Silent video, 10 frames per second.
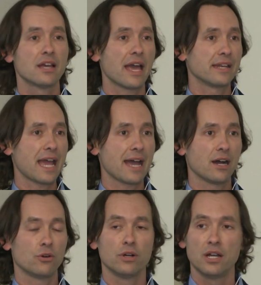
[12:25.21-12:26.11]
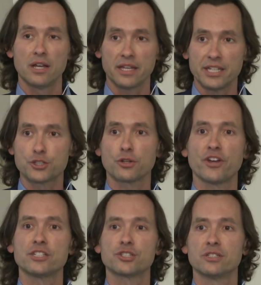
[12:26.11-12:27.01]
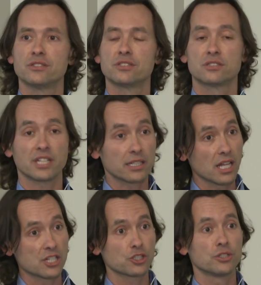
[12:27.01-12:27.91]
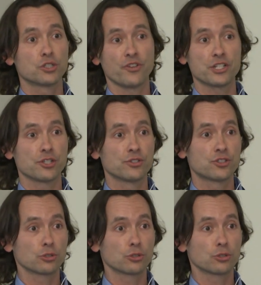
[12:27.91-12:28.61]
and how interventions, psychological interventions,